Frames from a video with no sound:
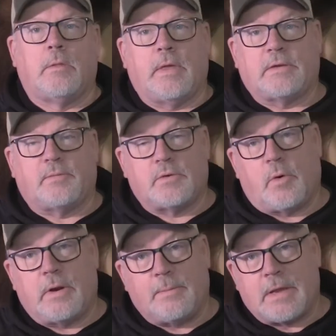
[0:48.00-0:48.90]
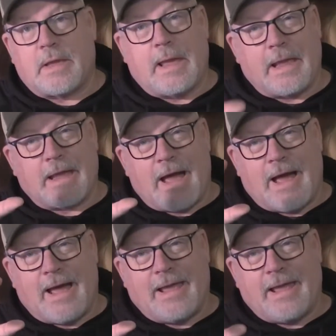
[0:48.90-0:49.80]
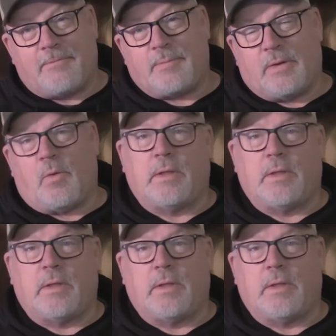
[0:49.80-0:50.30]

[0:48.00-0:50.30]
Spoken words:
Thanks for joining me, gang. I have been